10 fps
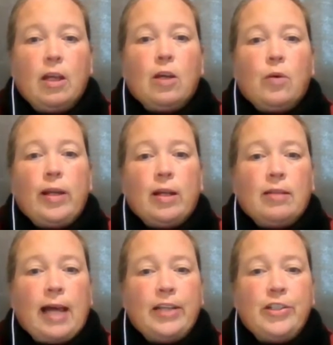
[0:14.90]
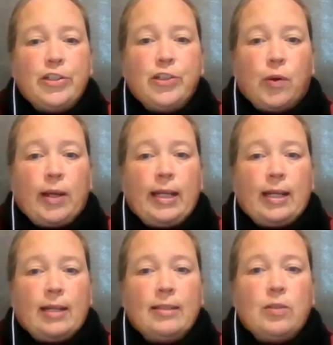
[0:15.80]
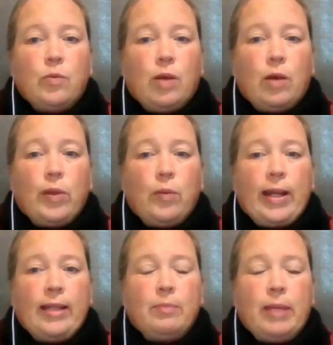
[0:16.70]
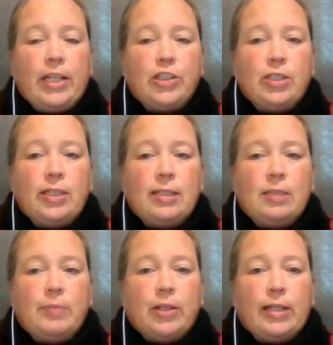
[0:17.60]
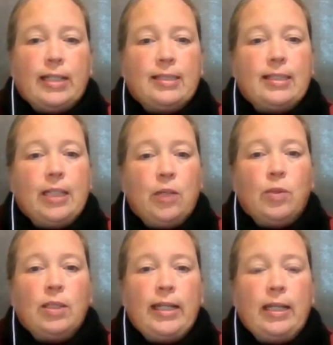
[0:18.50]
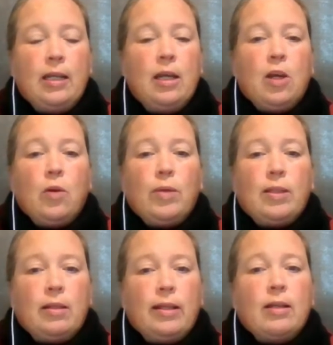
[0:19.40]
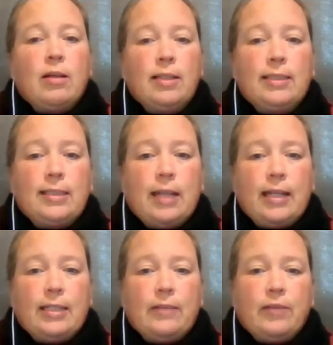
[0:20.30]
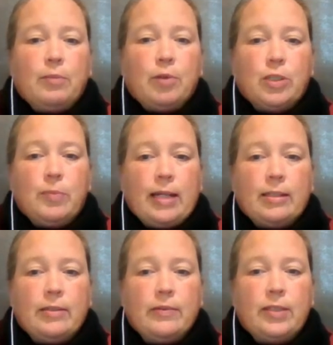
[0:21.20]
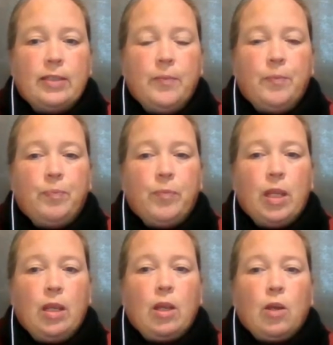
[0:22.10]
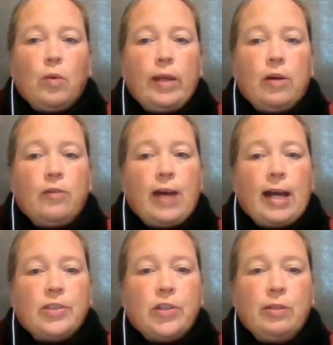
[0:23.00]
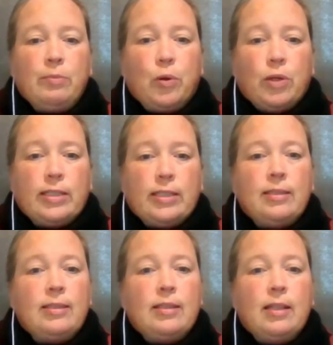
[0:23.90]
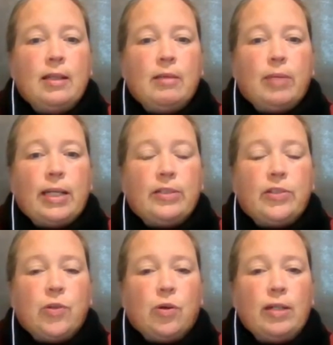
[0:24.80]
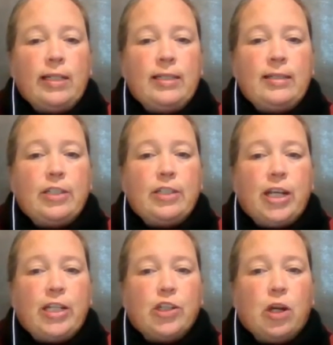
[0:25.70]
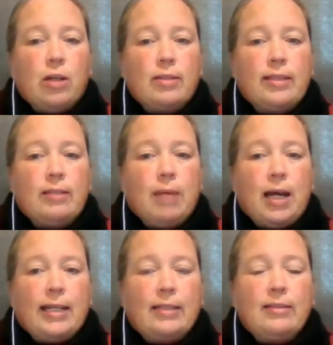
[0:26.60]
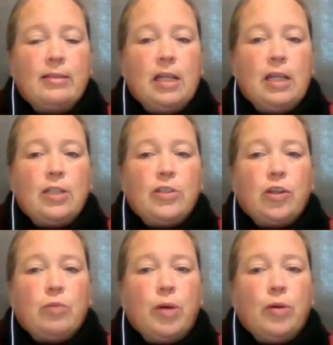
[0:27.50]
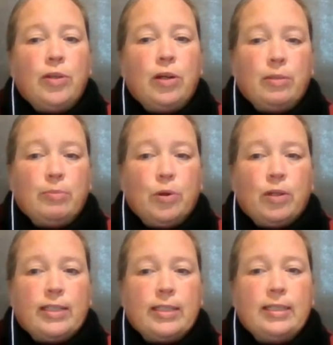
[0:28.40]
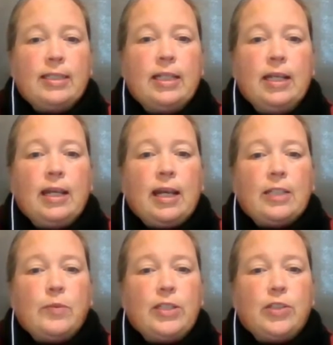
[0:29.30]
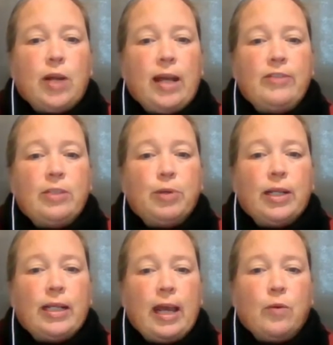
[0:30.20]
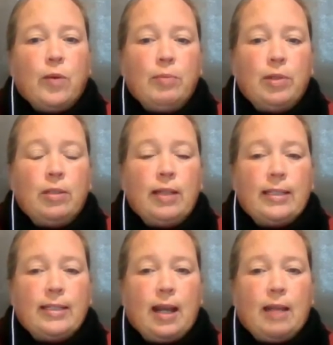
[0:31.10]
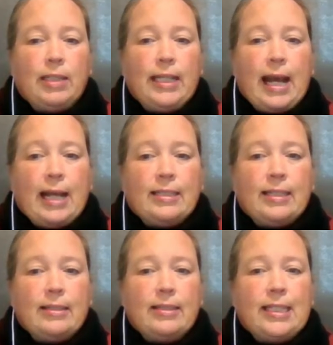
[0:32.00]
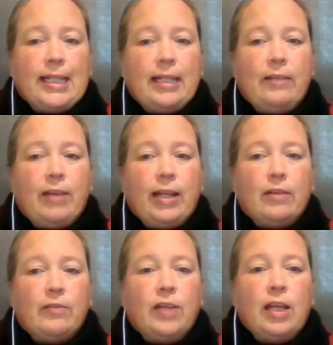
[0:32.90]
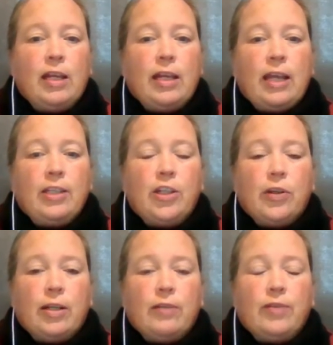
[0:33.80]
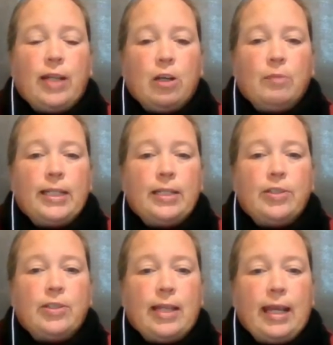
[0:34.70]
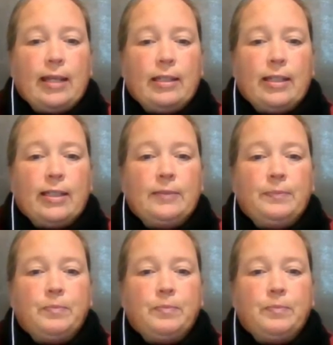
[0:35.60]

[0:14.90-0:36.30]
We are glad you're joining us while we weigh the patient experience equally with clinical and scientific perspectives. We know facts are important, but it's stories that change hearts and minds, so both are important as we strive to bring equitable and timely access to innovative and curative therapies to Canada.